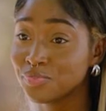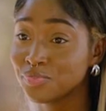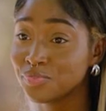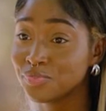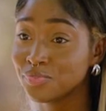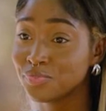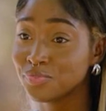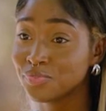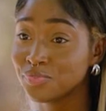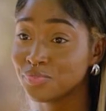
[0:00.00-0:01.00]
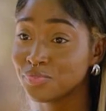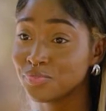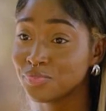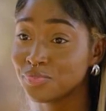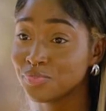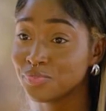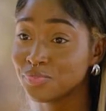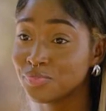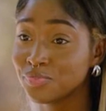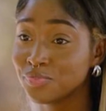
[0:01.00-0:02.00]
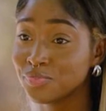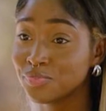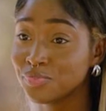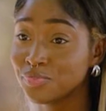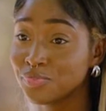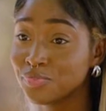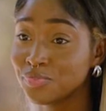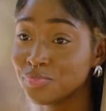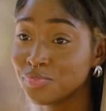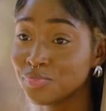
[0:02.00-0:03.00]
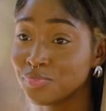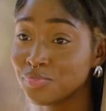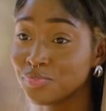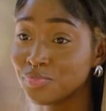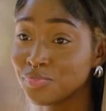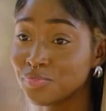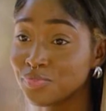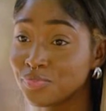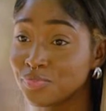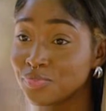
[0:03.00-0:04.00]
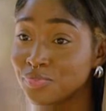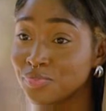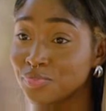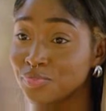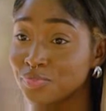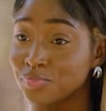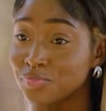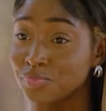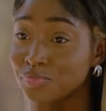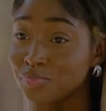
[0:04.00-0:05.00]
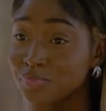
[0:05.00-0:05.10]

(silence)